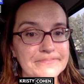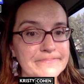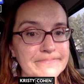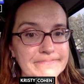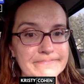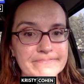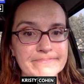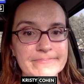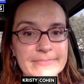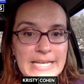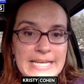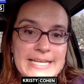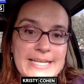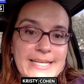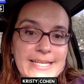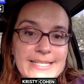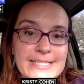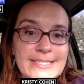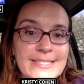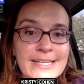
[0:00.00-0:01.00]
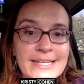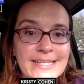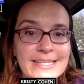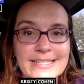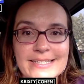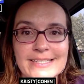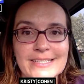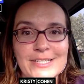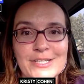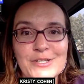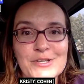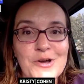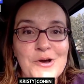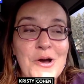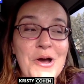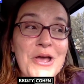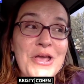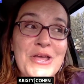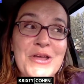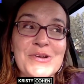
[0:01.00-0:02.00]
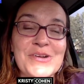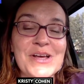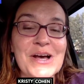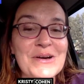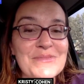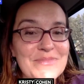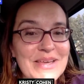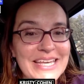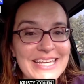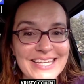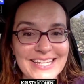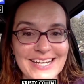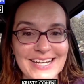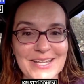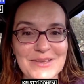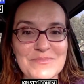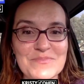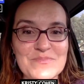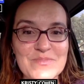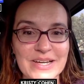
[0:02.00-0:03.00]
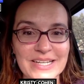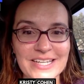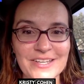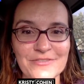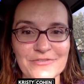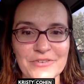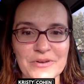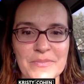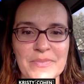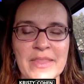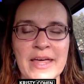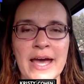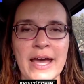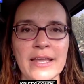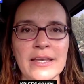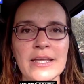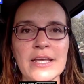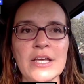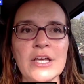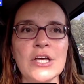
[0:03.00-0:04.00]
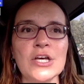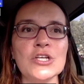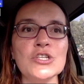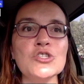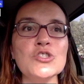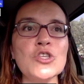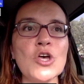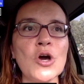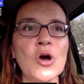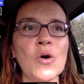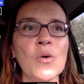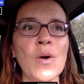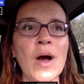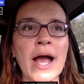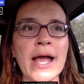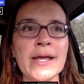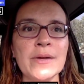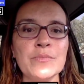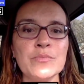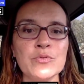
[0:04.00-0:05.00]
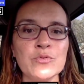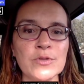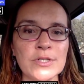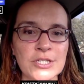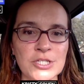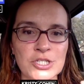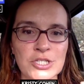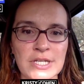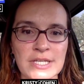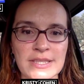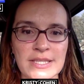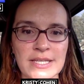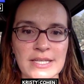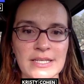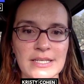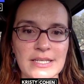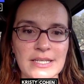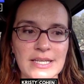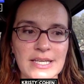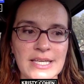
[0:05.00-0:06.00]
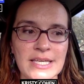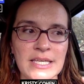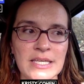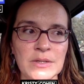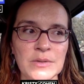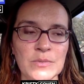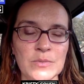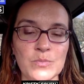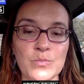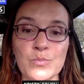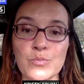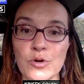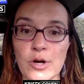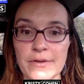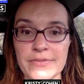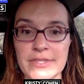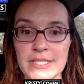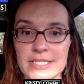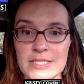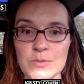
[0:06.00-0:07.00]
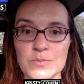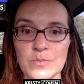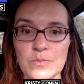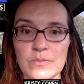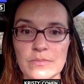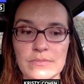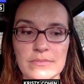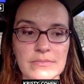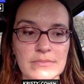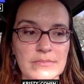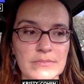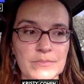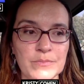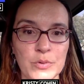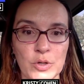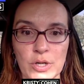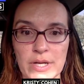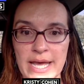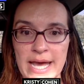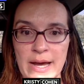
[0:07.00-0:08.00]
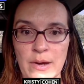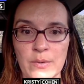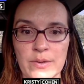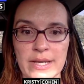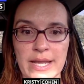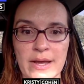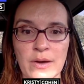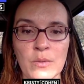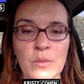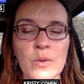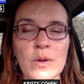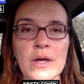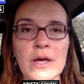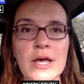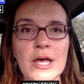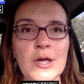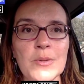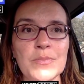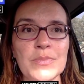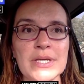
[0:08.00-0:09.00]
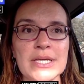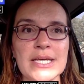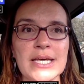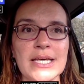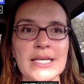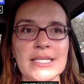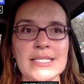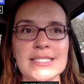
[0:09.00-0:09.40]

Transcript: it's not, you know, you're not making any money from that. So I appreciate that he brought this book out now, because I